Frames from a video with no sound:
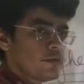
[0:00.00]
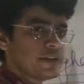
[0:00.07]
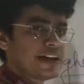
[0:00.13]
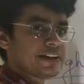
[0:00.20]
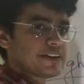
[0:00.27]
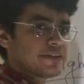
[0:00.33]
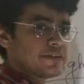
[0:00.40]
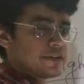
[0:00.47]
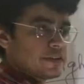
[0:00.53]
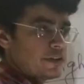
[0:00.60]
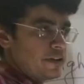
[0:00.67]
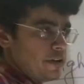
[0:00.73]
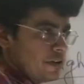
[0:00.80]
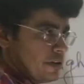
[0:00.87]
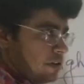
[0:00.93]
that is
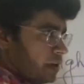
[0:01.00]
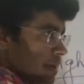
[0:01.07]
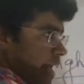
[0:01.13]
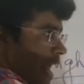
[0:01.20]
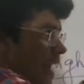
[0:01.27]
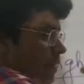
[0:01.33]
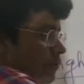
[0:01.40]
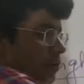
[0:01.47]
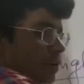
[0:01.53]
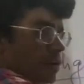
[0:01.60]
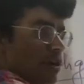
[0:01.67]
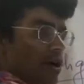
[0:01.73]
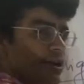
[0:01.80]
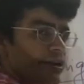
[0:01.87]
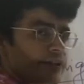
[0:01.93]
angular
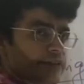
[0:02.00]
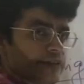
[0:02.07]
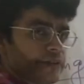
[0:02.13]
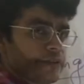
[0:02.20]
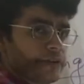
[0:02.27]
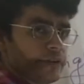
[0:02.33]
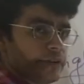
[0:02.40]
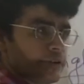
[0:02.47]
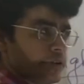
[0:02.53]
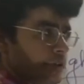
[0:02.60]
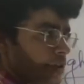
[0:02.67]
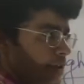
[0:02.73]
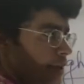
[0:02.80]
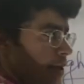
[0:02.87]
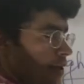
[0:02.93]
gyrus.
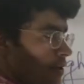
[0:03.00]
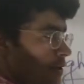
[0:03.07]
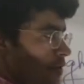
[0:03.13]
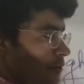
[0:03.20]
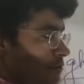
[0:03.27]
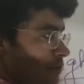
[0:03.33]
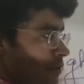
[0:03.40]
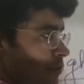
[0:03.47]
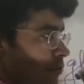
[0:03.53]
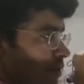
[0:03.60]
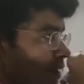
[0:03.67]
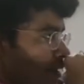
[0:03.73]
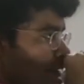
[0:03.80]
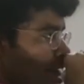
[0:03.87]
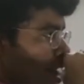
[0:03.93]
Like if you look
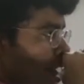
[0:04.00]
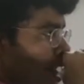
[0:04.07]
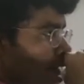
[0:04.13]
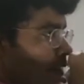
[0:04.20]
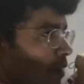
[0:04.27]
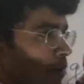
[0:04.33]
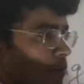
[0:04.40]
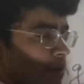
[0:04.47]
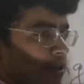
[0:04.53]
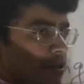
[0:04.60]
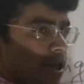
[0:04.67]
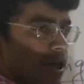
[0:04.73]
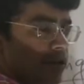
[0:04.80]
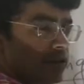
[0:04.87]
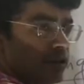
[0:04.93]
at the diagram in the
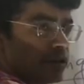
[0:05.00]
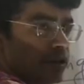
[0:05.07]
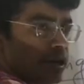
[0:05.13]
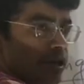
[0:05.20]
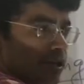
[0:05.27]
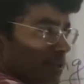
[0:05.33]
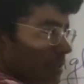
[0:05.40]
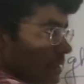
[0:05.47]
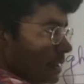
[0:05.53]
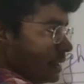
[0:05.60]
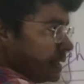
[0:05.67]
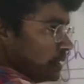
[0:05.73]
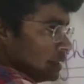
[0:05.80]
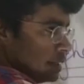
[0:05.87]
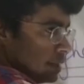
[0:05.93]
angular gyrus,
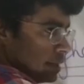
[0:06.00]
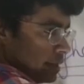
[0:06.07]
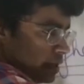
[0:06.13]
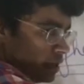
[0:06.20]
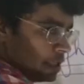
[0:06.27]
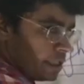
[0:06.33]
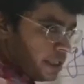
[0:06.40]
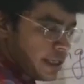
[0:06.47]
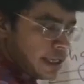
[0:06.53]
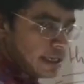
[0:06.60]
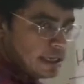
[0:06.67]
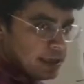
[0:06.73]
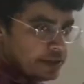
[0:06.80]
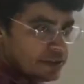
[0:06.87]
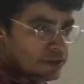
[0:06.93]
like
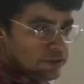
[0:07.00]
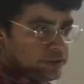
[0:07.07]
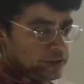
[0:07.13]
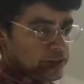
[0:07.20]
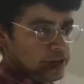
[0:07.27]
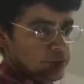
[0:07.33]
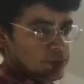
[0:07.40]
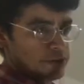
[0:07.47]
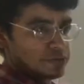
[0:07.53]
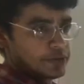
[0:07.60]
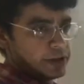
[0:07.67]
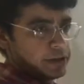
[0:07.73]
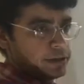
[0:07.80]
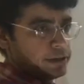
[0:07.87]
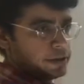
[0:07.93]
it is in
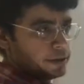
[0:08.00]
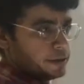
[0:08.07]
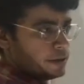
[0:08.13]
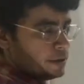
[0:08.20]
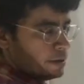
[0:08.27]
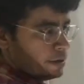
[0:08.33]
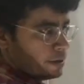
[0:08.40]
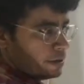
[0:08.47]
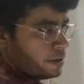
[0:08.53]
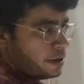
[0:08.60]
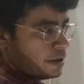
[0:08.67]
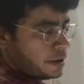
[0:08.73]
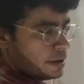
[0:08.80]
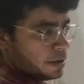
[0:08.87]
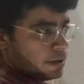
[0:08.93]
between
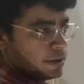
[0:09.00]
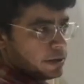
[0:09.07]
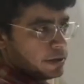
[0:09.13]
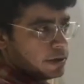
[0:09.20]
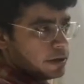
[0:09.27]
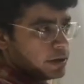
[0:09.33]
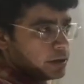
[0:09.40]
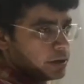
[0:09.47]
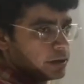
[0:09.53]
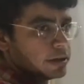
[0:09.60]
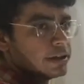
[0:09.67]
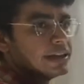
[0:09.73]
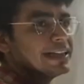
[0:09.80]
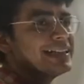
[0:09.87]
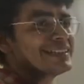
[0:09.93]
the,
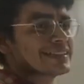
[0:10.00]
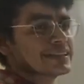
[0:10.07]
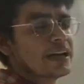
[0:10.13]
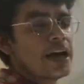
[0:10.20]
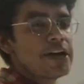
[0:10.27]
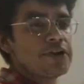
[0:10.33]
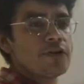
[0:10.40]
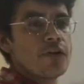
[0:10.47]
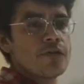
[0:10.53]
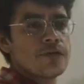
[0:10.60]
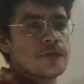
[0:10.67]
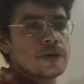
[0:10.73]
it's kind of